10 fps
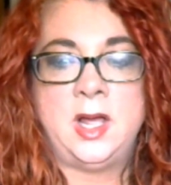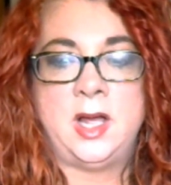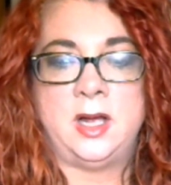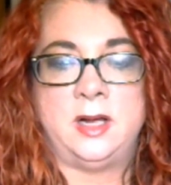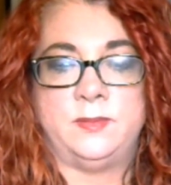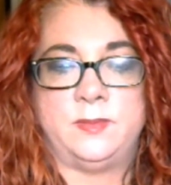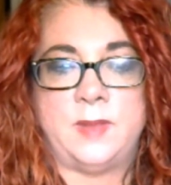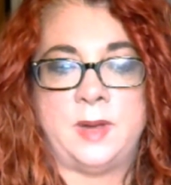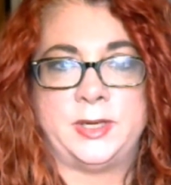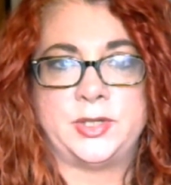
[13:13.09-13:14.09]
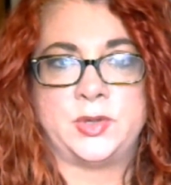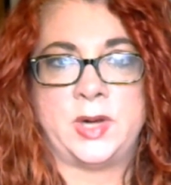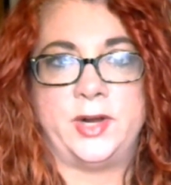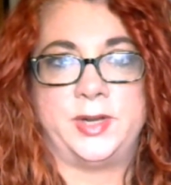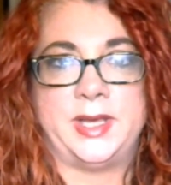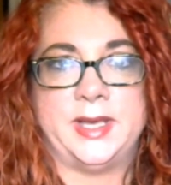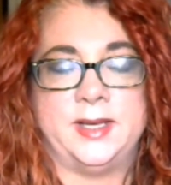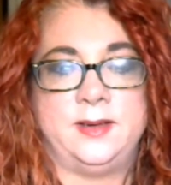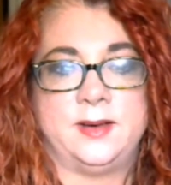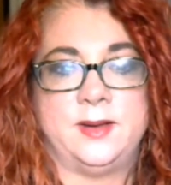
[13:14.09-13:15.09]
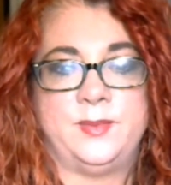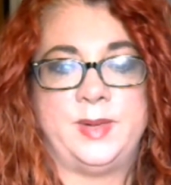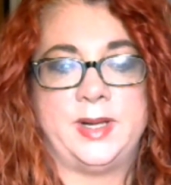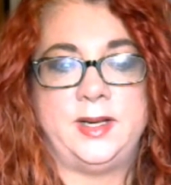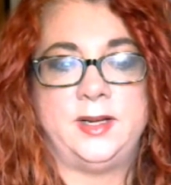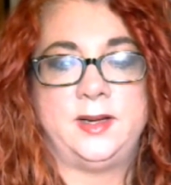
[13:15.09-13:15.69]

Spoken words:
I'm going to try her again, but